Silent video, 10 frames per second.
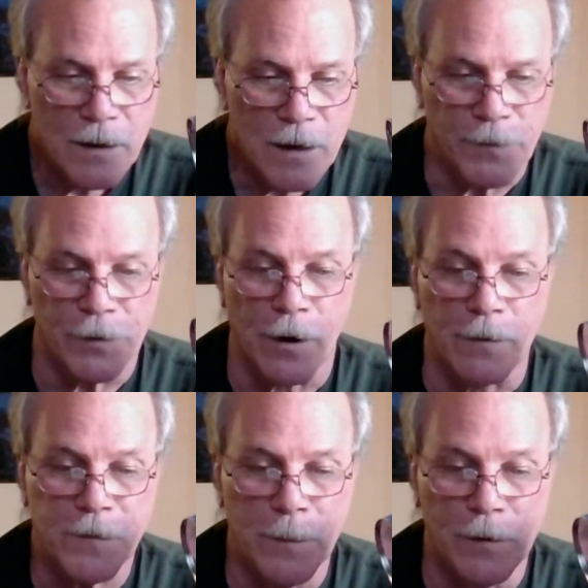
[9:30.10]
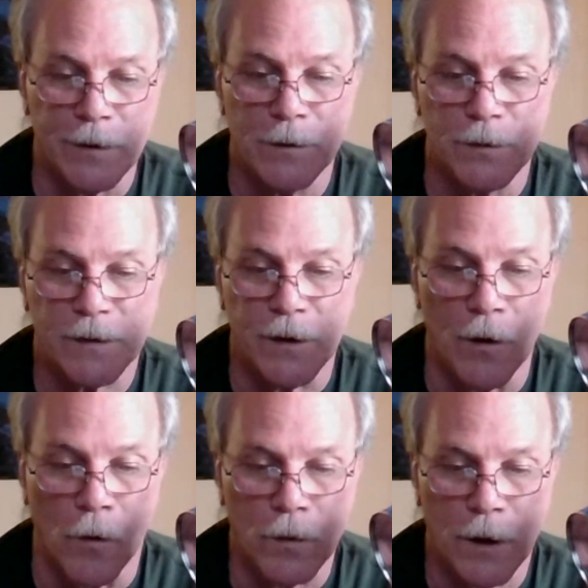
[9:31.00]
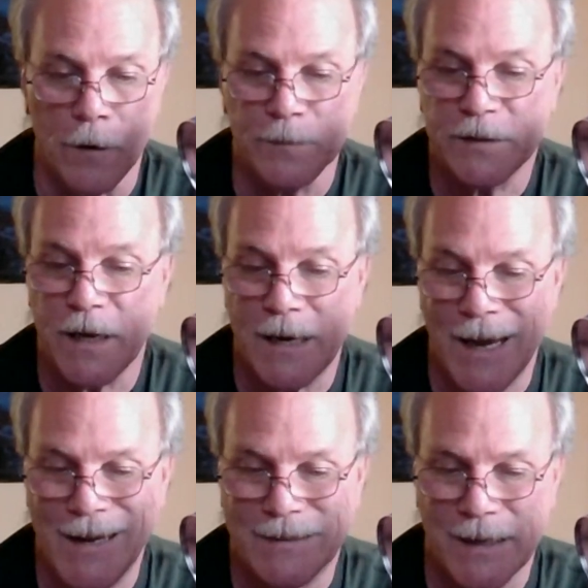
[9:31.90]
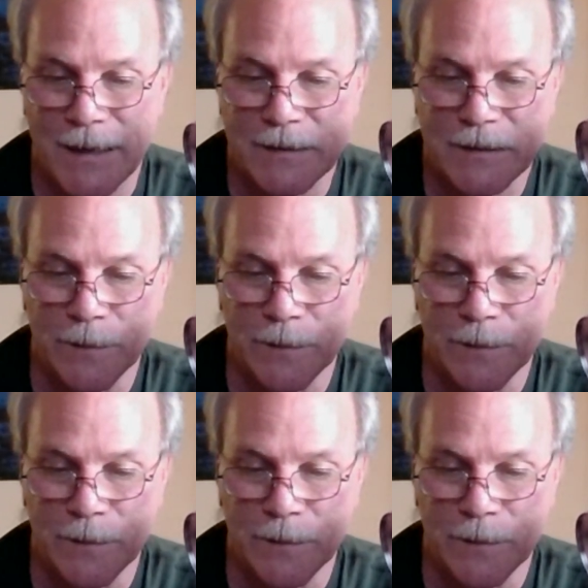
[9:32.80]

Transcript: If you're unfamiliar with the old homestead egg test,